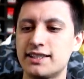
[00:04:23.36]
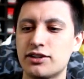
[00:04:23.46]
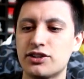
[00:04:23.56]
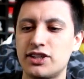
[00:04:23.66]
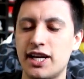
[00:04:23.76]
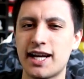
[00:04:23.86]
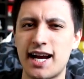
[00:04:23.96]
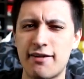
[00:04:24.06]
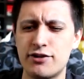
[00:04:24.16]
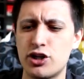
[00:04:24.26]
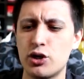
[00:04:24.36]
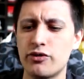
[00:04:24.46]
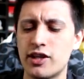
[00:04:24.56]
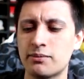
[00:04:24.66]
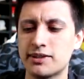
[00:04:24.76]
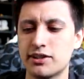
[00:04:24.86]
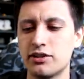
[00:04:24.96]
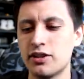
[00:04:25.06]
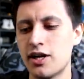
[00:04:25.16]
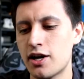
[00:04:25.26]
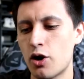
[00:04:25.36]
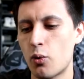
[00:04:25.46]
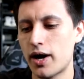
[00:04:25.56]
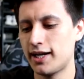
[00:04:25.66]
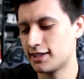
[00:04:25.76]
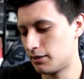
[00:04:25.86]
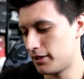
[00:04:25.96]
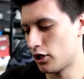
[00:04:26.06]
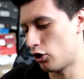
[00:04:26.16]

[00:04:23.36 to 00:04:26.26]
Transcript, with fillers: still sitting. I have two of them still waiting to be